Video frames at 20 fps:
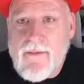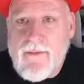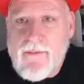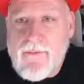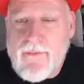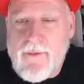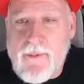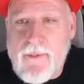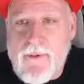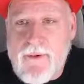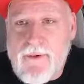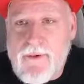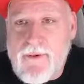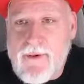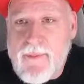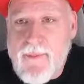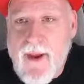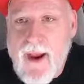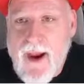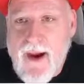Flipping to
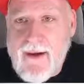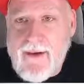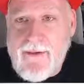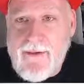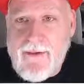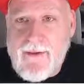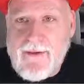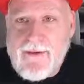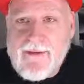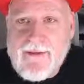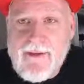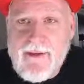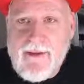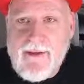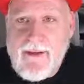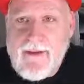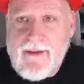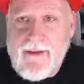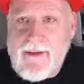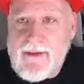the back, you can see
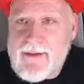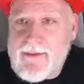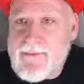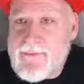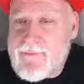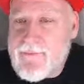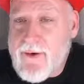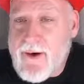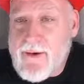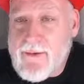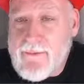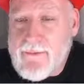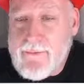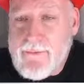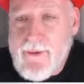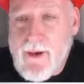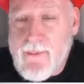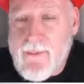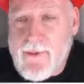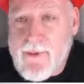that
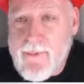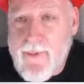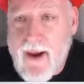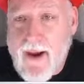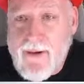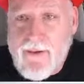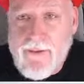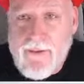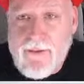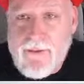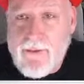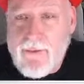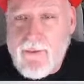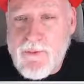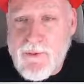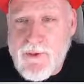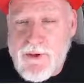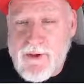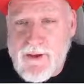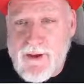the back looks
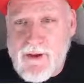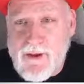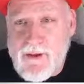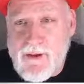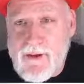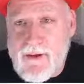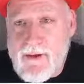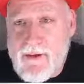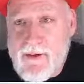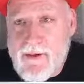really good.